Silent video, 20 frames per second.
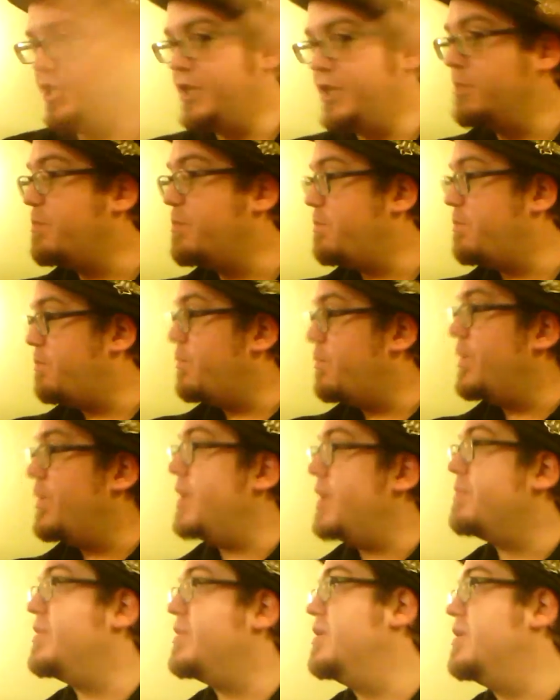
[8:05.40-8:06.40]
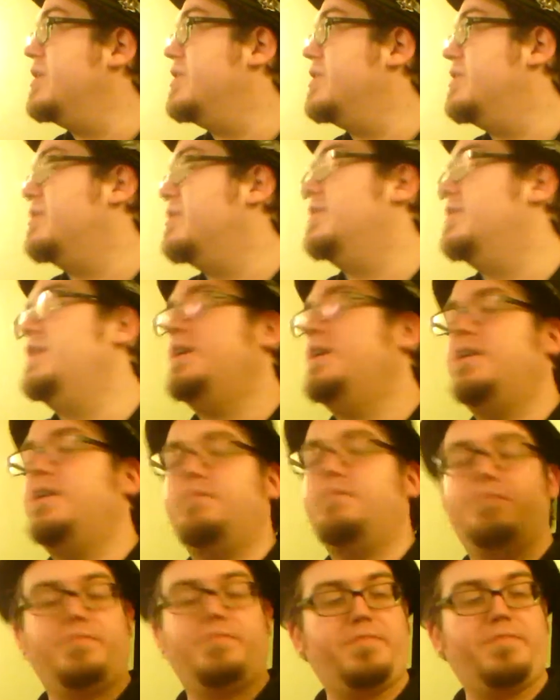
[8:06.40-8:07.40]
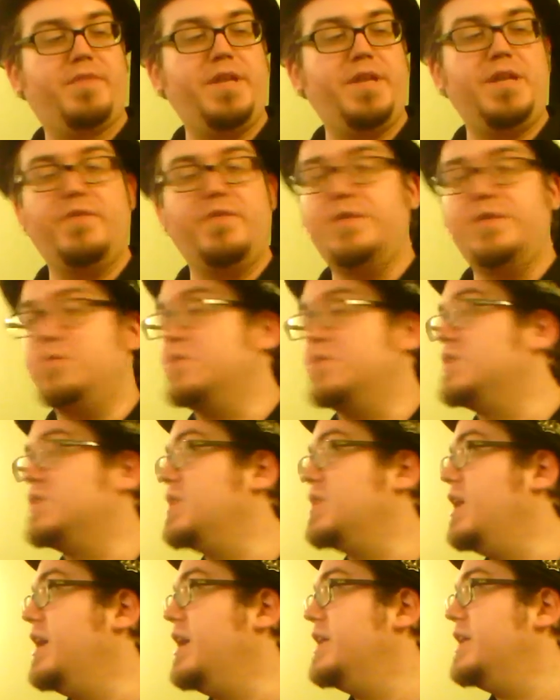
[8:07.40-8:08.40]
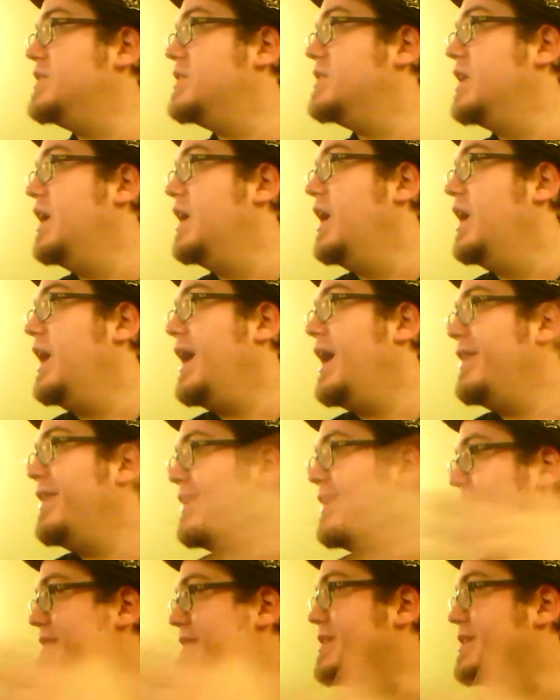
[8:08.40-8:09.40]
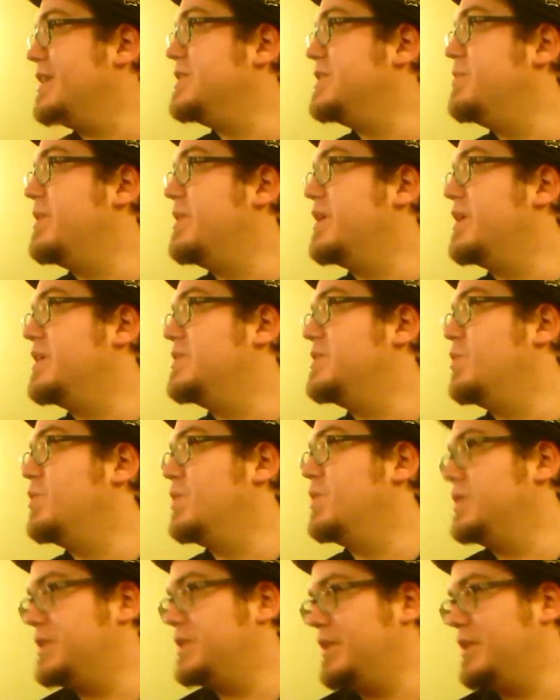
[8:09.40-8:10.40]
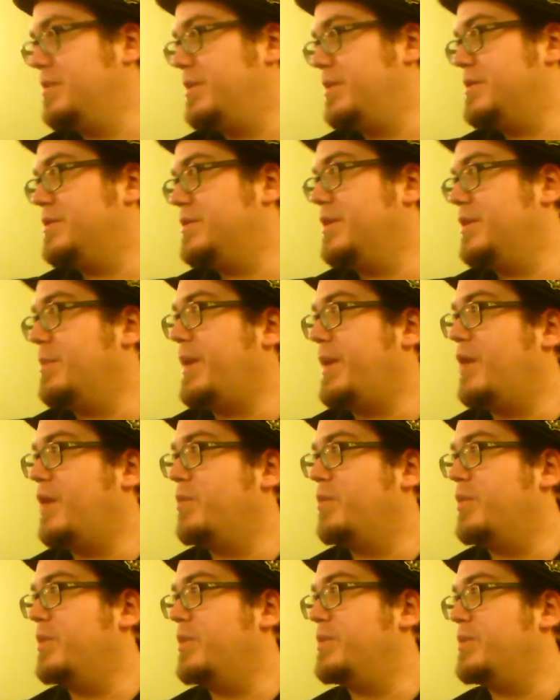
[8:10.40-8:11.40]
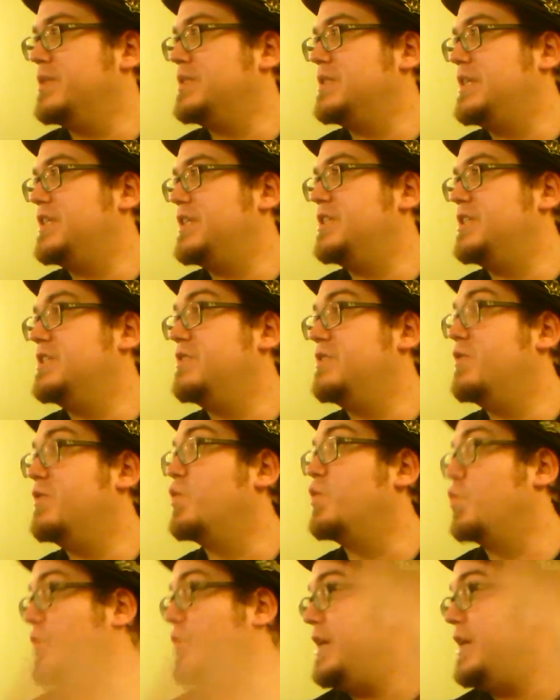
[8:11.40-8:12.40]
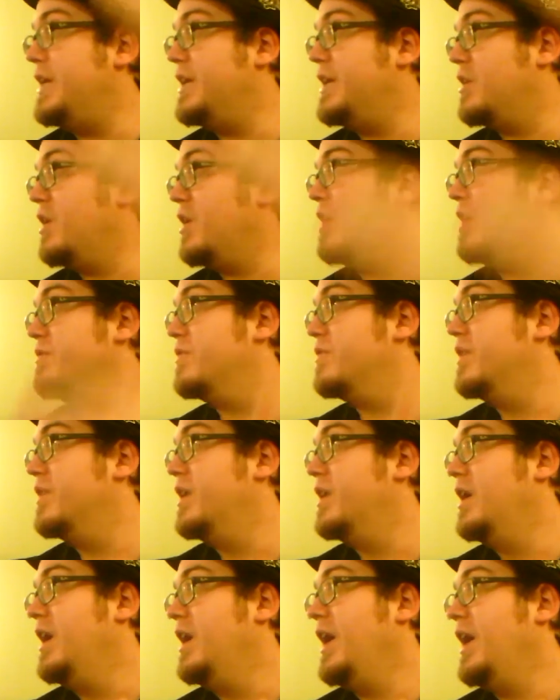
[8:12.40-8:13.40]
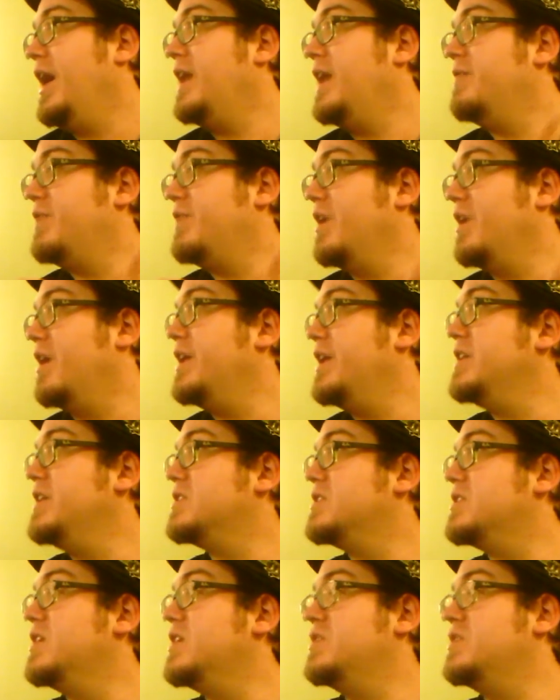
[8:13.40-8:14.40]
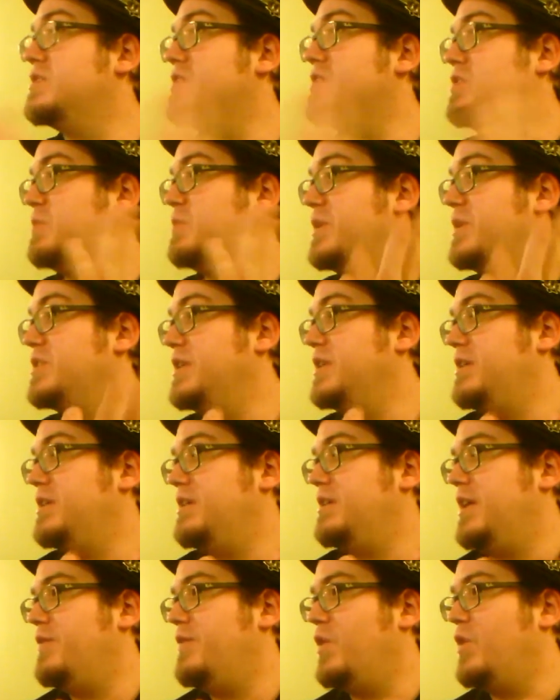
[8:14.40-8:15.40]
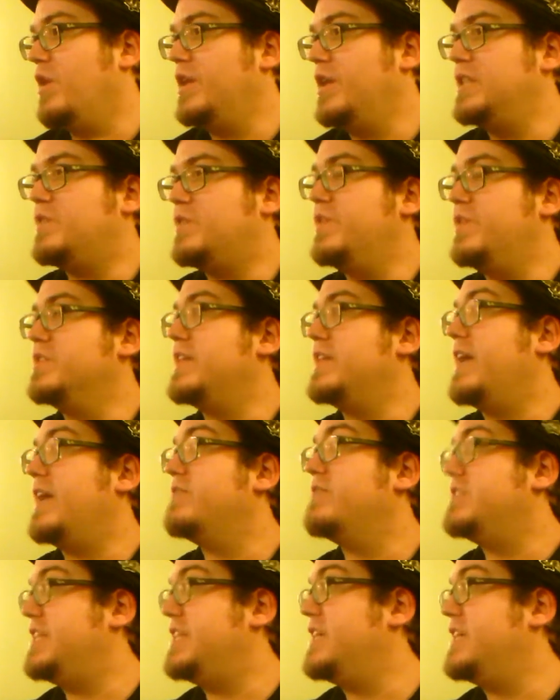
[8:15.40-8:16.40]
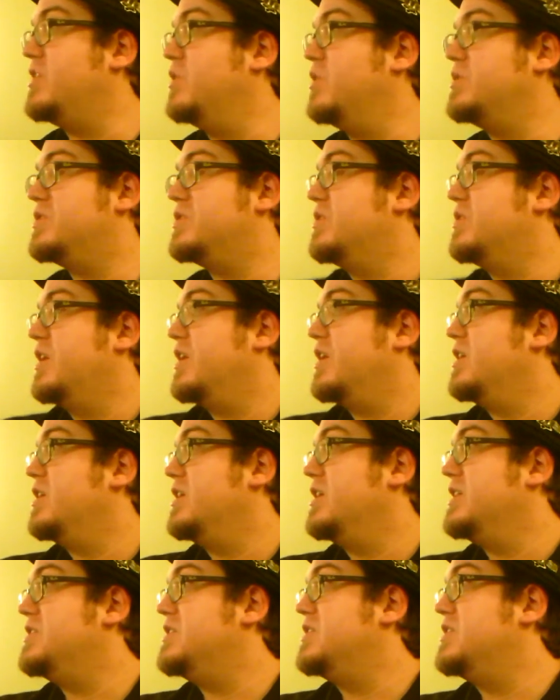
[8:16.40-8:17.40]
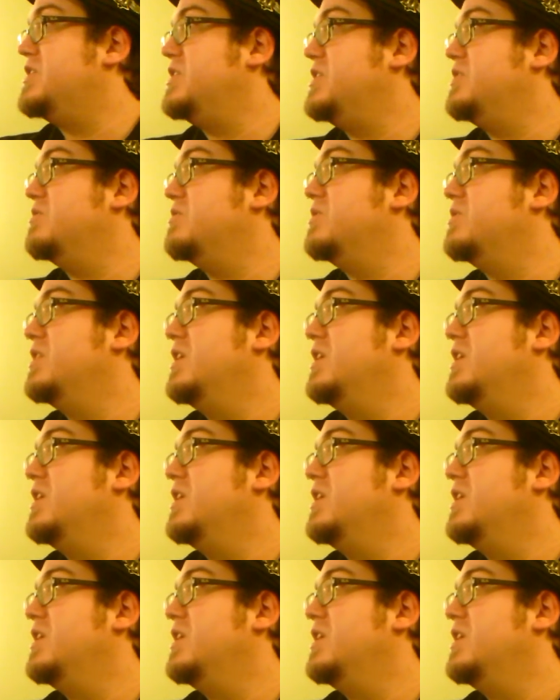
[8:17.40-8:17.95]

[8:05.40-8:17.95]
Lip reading: she can put up the individual slides and then discuss about it, because the worst thing about doing a PowerPoint presentation is if you're reading it off, and if the audience, especially if your audience feels they have to take notes, they're not going to listen to you.